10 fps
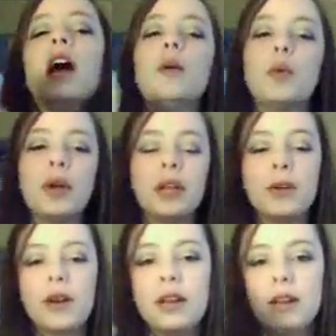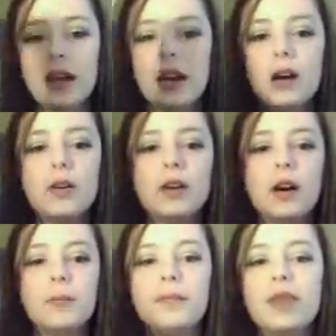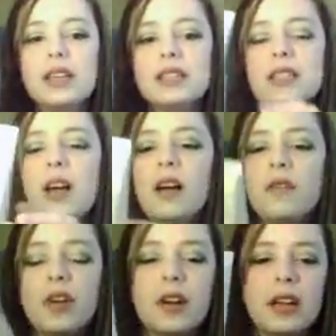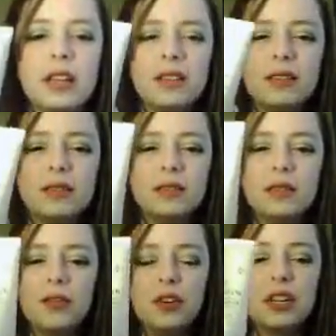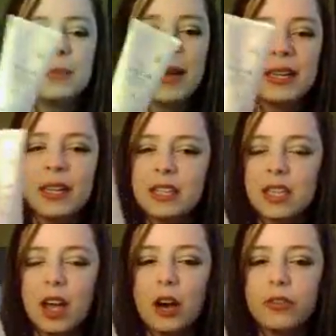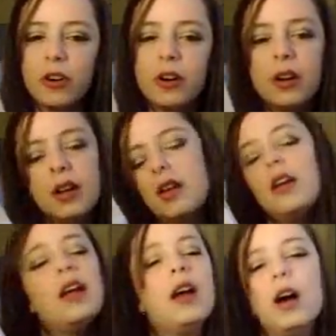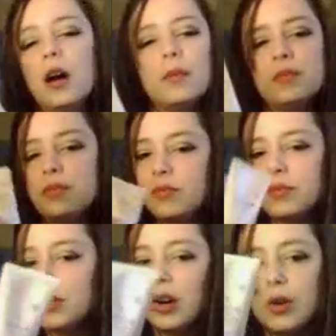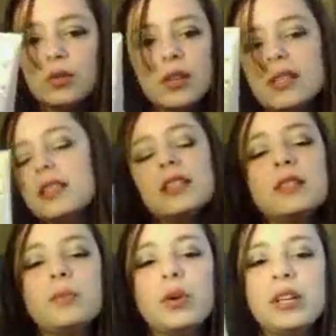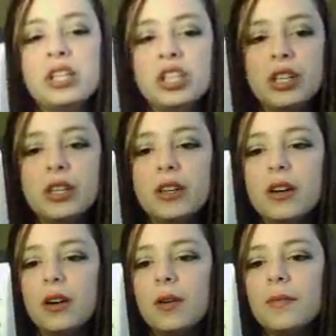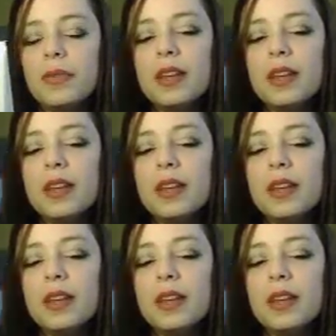I'm wearing it right now. Um, it's not very, if you're expecting it to cover, um, don't, because it's pretty sheer.